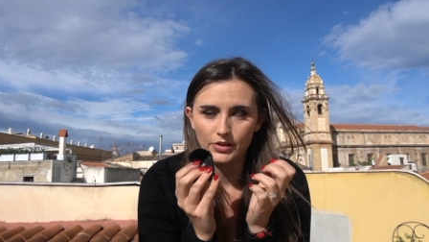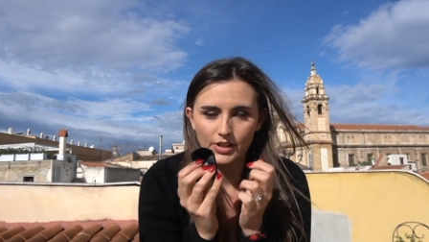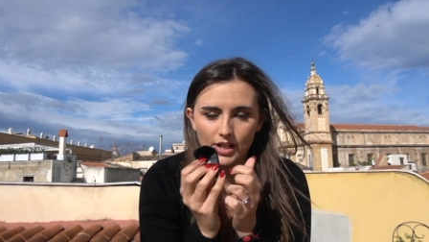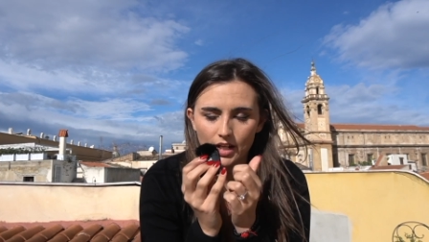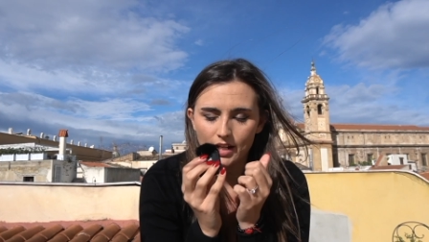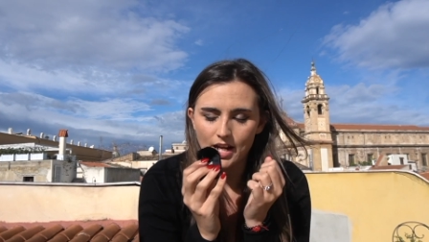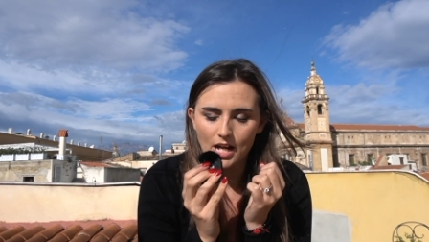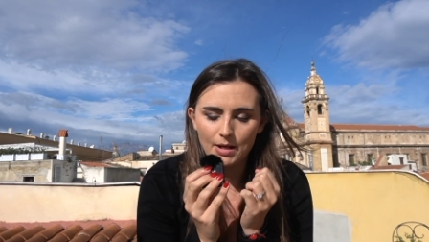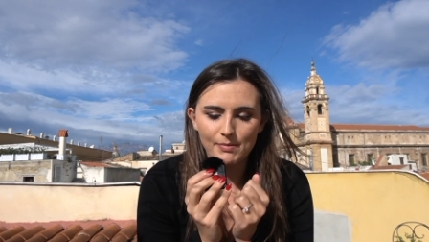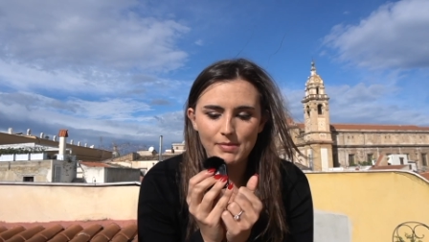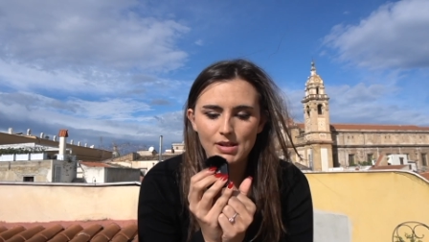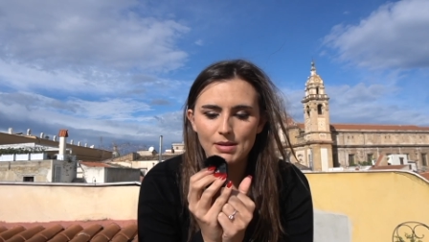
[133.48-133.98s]
looking
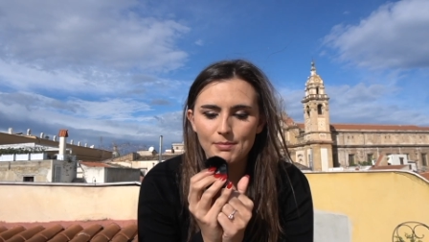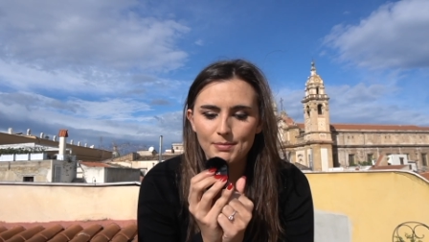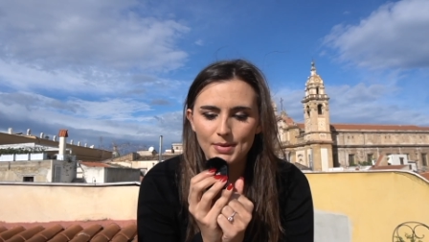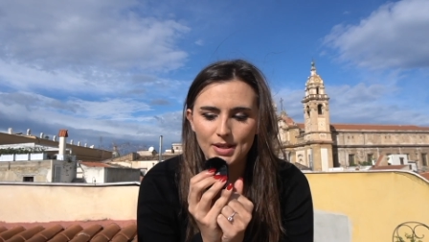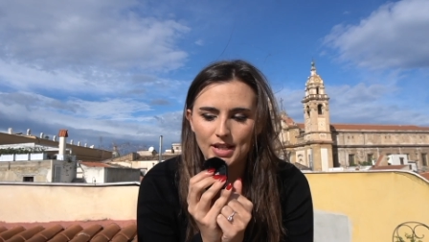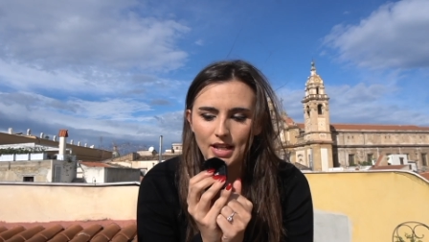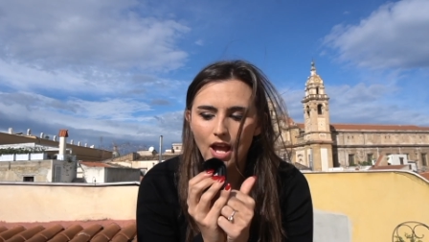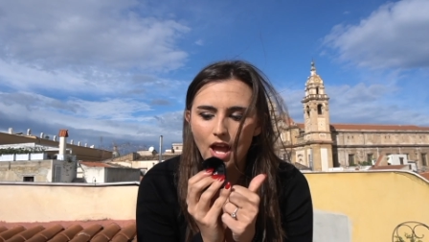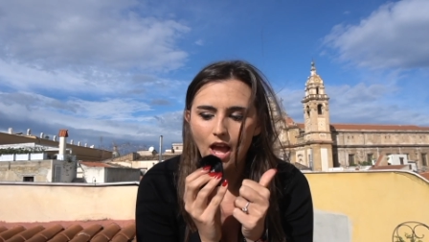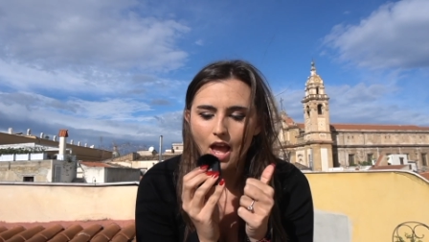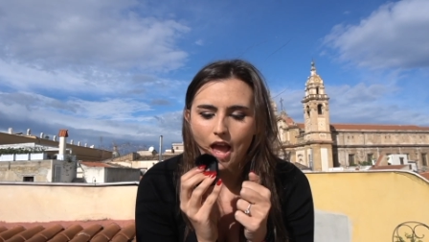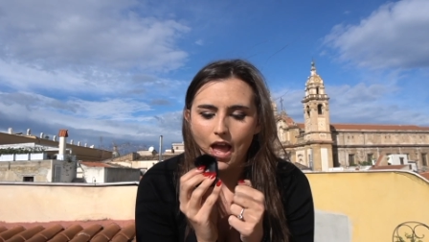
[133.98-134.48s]
on
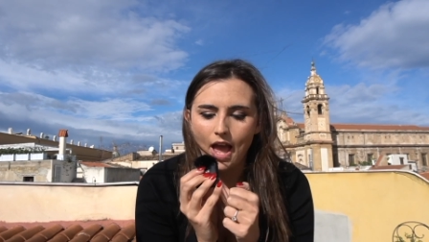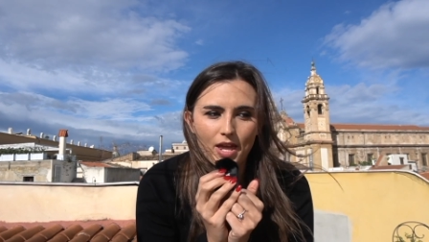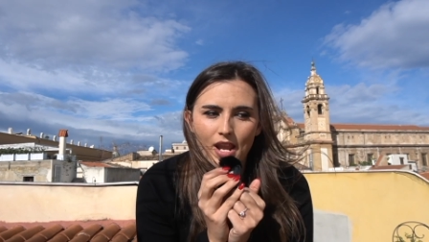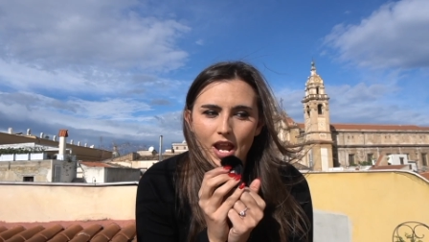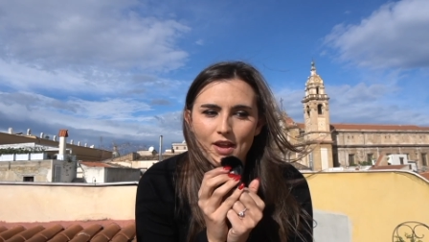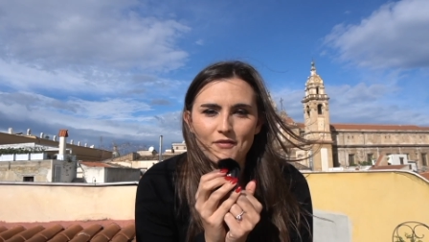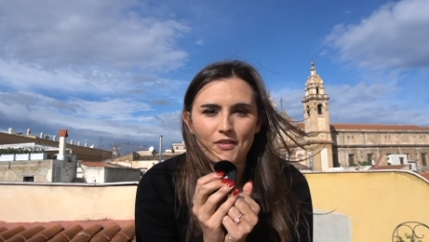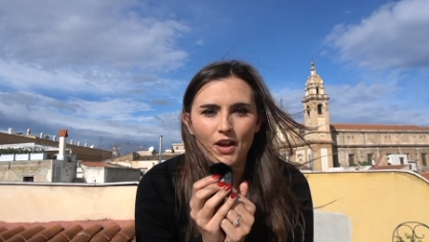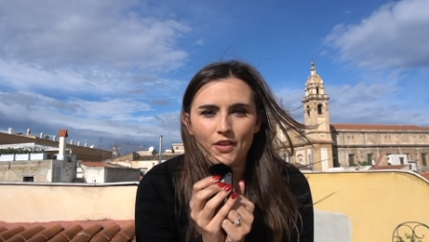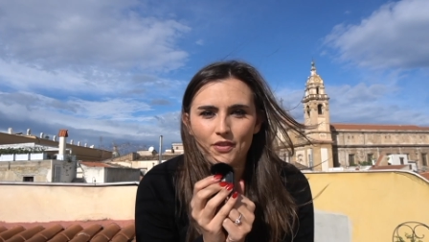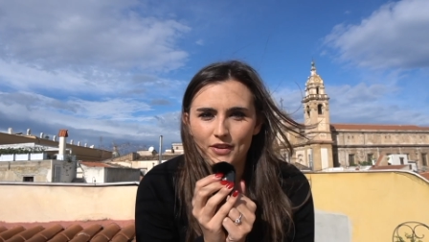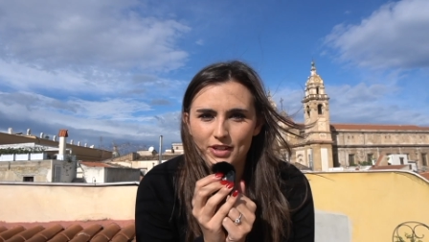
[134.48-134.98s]
Airbnb, and I
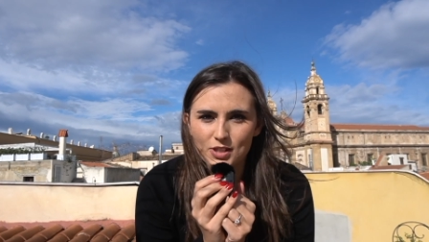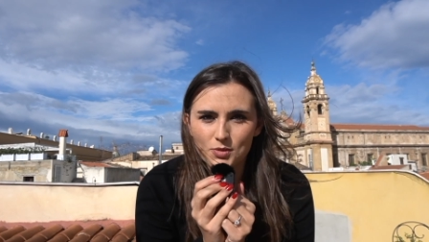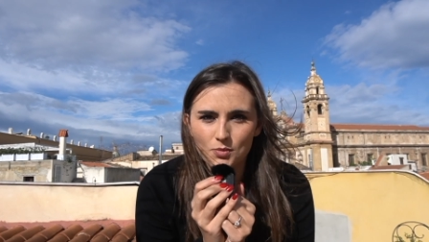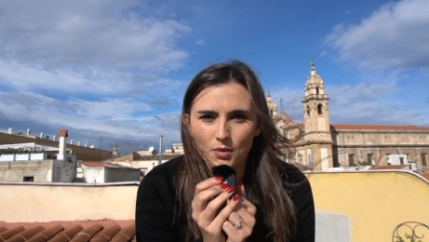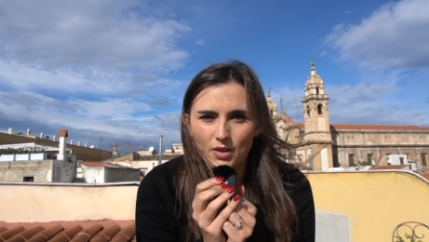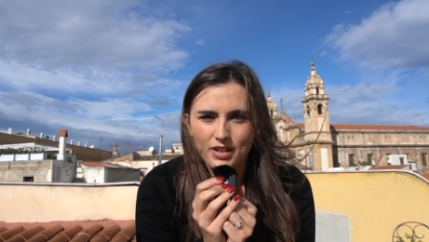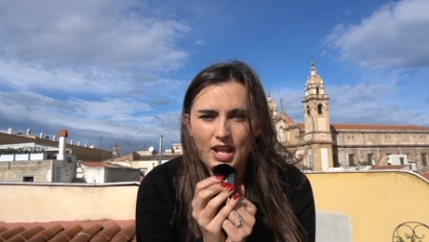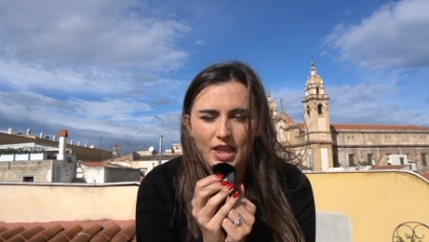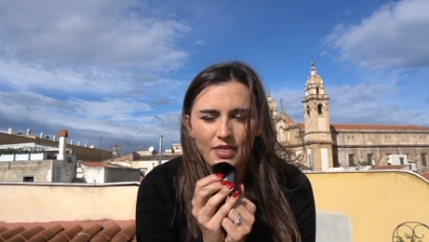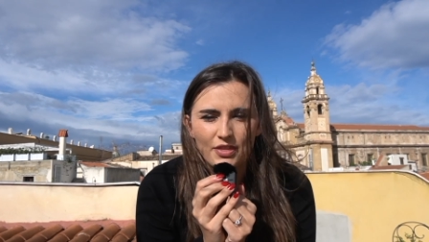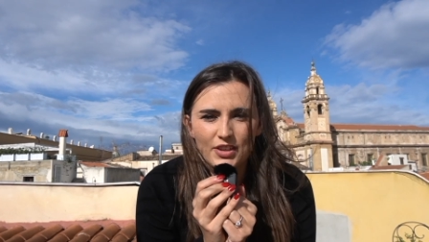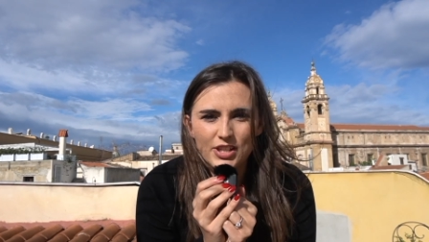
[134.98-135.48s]
found this
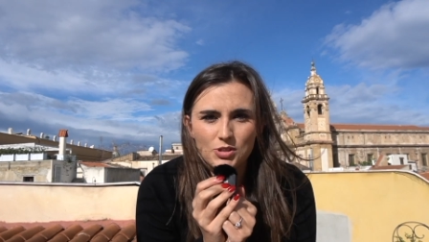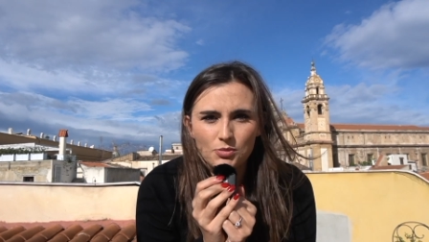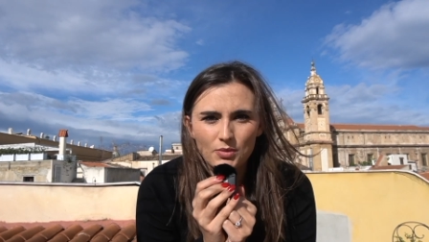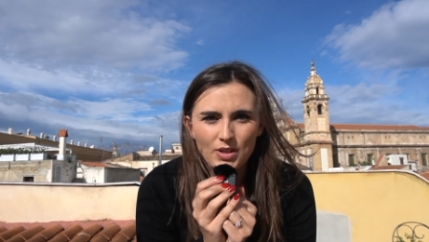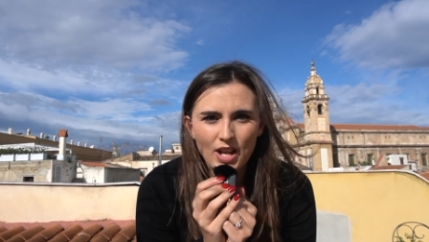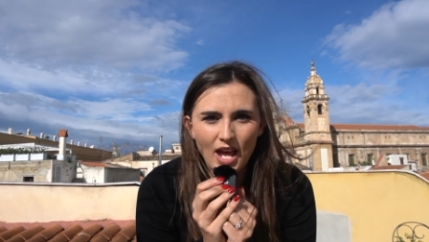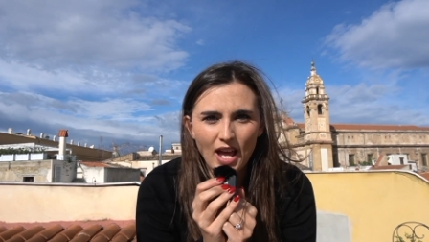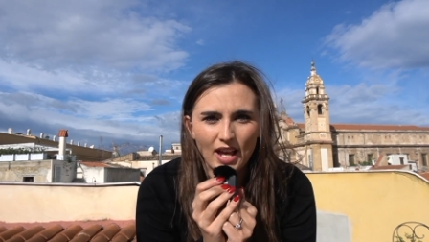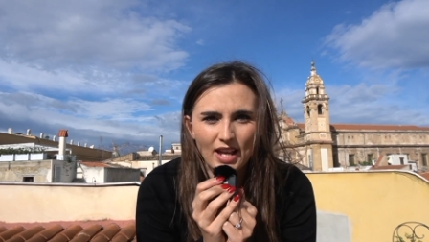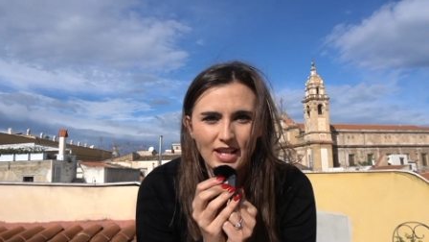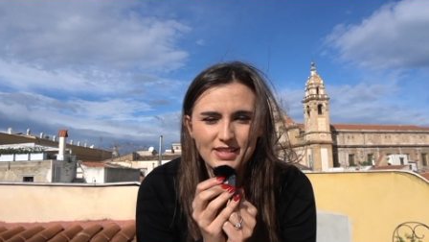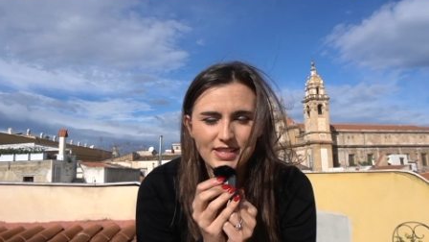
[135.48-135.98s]
one. This one
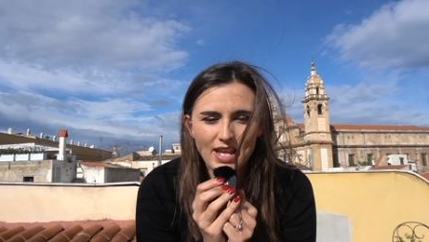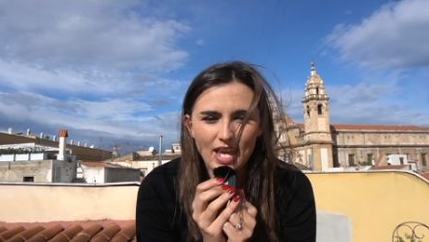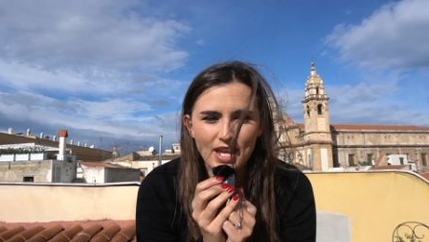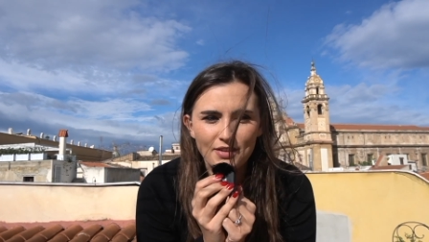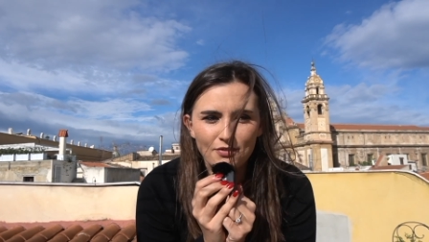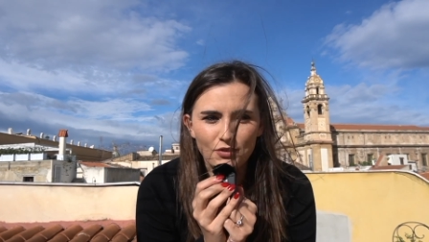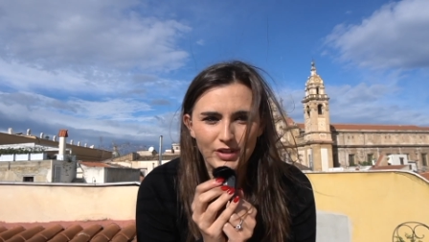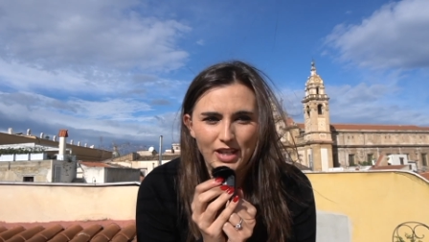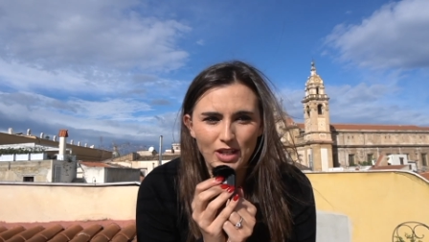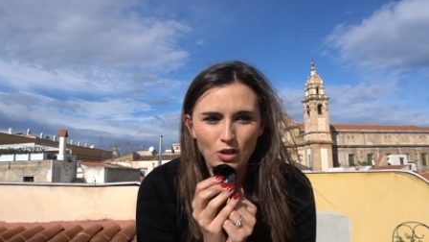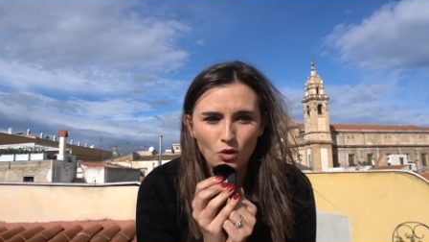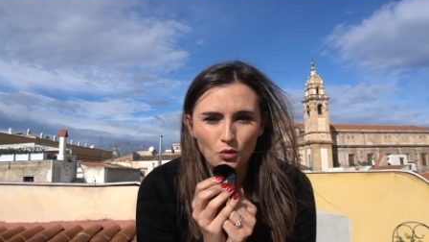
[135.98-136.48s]
has a
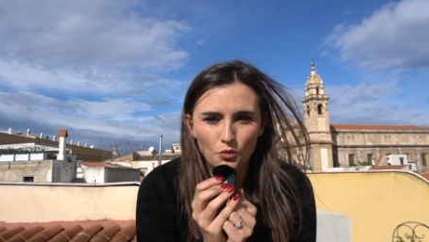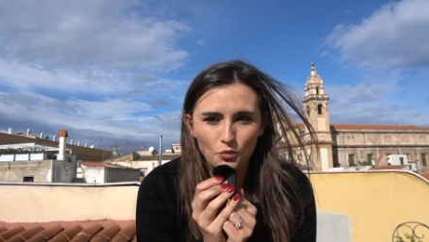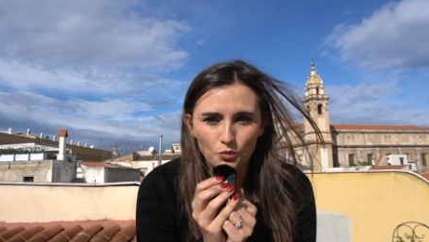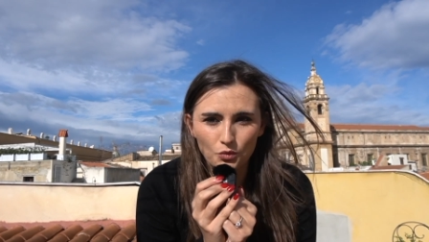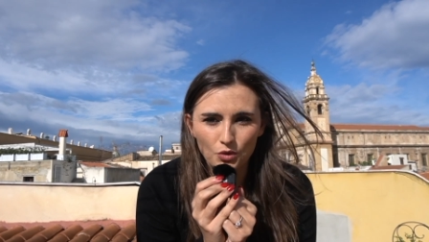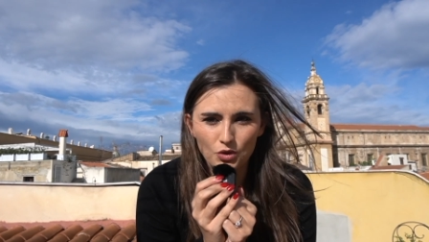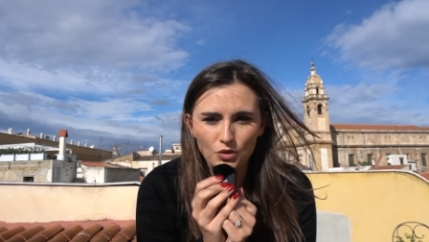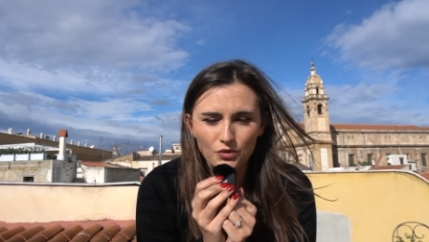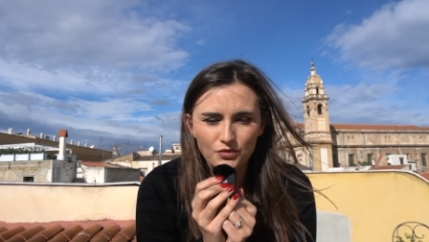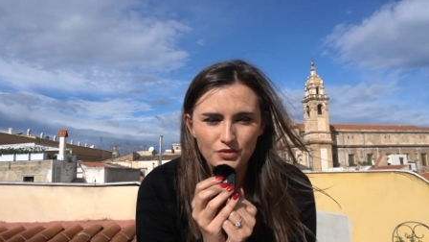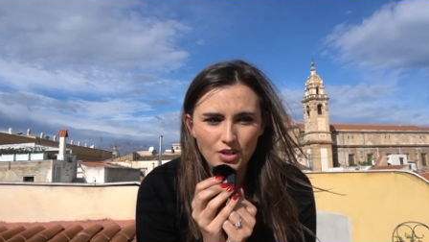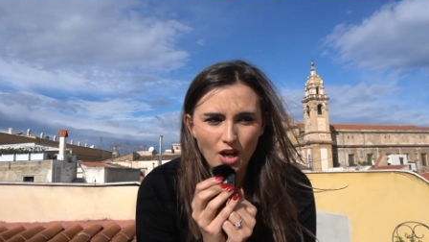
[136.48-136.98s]
freaking
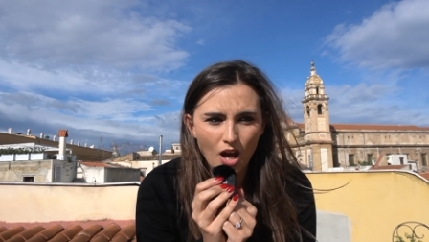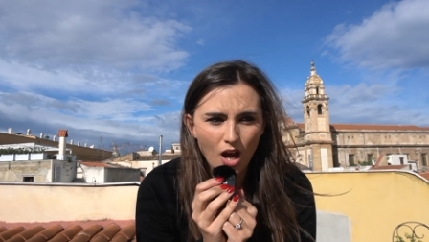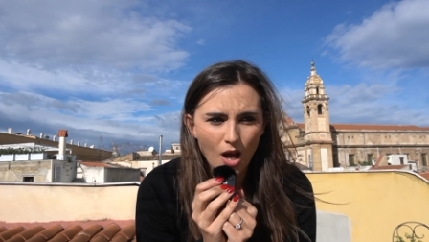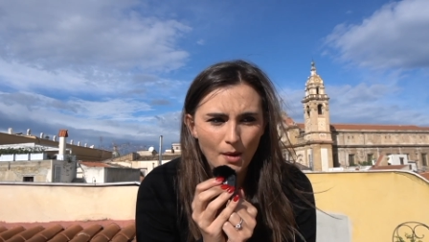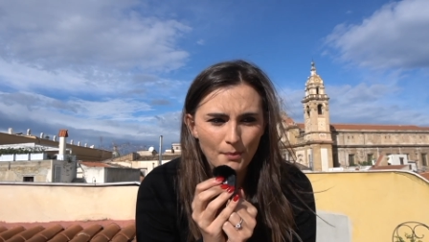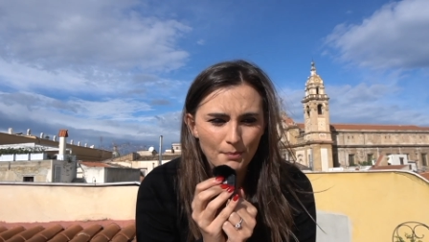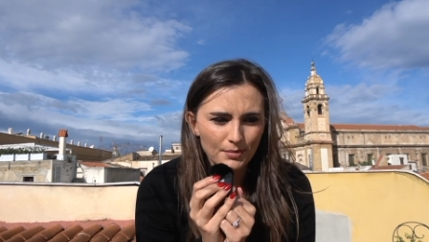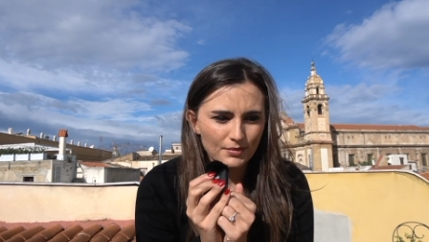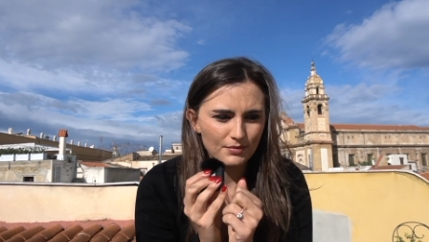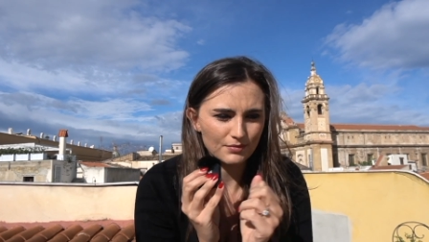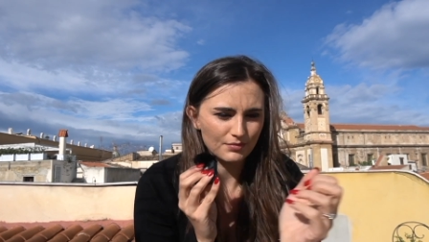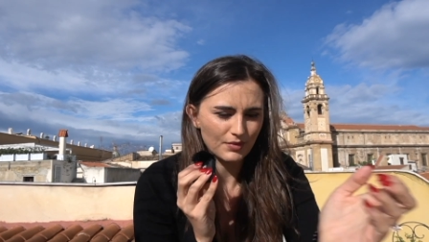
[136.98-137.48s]

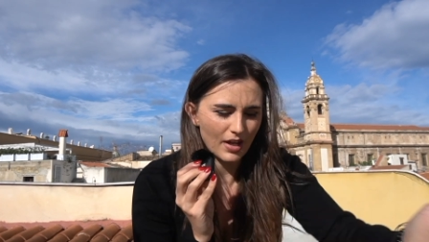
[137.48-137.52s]
rooftop.